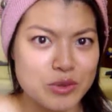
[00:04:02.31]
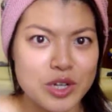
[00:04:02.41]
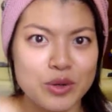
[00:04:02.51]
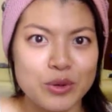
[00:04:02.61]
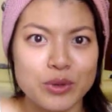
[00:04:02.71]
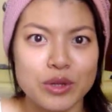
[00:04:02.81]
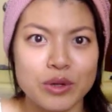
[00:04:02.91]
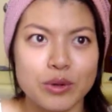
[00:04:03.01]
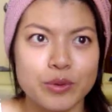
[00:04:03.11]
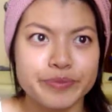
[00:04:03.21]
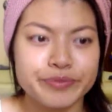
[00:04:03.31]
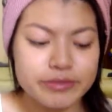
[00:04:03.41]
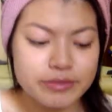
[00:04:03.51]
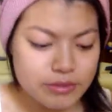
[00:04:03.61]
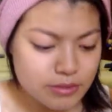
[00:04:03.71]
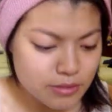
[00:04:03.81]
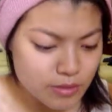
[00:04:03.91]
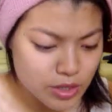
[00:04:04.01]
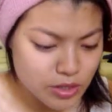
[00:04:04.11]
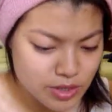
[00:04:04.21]
All in all, you
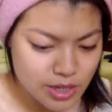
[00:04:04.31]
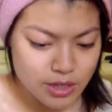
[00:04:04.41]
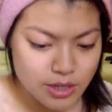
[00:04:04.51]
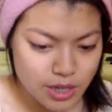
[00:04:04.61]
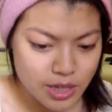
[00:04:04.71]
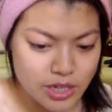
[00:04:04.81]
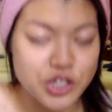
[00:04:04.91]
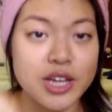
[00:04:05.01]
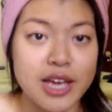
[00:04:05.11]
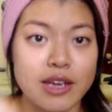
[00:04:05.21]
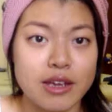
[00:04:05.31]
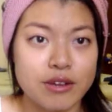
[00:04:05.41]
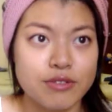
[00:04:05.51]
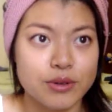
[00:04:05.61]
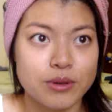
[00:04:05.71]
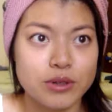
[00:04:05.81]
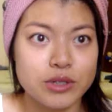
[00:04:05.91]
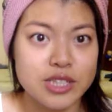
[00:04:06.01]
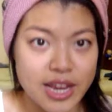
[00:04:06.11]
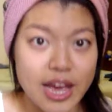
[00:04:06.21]
sit each day for
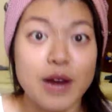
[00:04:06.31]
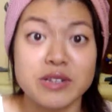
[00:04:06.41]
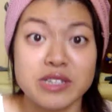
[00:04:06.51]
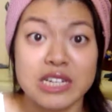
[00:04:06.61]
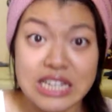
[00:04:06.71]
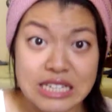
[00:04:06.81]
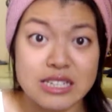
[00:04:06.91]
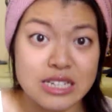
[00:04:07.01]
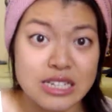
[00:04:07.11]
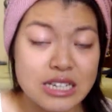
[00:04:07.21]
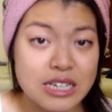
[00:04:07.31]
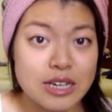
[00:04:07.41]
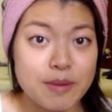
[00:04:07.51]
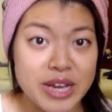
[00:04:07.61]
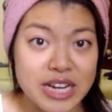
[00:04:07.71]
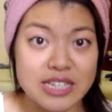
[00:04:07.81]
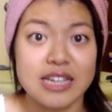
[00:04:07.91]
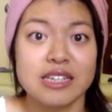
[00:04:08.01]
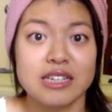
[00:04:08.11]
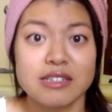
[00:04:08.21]
10 hours at least,
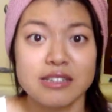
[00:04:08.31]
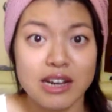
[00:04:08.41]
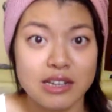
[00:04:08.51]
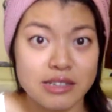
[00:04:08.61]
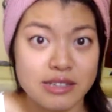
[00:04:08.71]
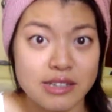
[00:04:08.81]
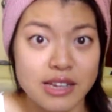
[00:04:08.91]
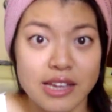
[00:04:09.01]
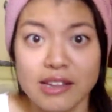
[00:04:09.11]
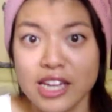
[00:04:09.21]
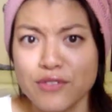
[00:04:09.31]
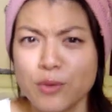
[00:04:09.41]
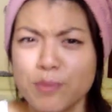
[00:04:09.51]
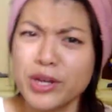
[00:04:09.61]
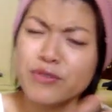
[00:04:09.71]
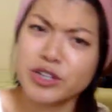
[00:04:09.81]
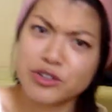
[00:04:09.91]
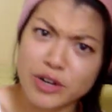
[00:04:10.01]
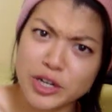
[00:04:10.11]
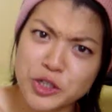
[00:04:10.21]
meditating in silence, and they give you a bit of
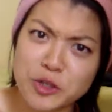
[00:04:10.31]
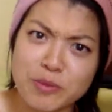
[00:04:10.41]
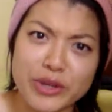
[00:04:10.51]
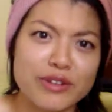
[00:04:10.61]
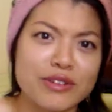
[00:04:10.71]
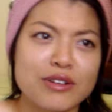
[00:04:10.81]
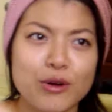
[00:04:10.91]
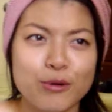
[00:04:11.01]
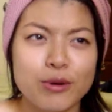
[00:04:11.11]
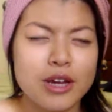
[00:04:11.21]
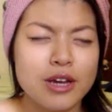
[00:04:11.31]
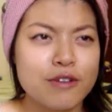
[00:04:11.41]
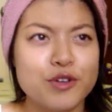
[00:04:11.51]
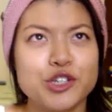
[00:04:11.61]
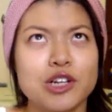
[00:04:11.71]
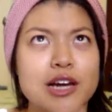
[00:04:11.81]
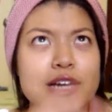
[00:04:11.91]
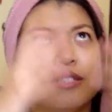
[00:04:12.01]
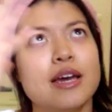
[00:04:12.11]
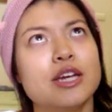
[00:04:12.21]
instruction, but there's no
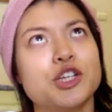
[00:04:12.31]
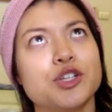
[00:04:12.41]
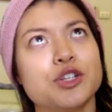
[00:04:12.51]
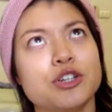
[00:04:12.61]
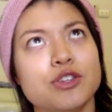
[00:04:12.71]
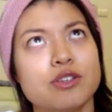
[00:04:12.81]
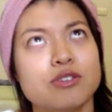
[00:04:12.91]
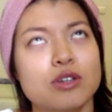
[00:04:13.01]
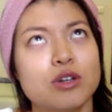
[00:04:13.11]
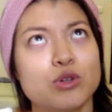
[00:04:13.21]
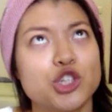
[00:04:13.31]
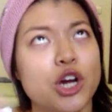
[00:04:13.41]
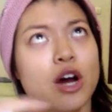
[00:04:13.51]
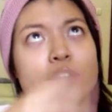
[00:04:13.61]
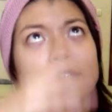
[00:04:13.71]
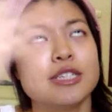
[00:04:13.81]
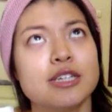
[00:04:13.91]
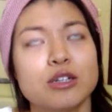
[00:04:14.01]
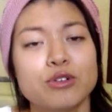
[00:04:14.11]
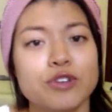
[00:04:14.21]
visualization, there's no
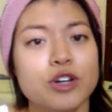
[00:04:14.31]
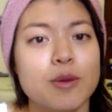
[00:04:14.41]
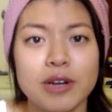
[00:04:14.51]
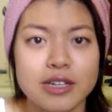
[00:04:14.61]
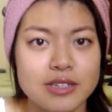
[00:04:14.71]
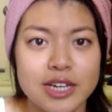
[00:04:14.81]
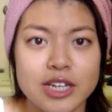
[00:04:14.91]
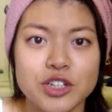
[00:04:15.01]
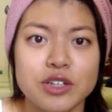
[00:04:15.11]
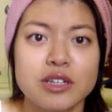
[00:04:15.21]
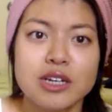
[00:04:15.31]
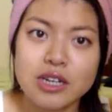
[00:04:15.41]
chanting or verbalization.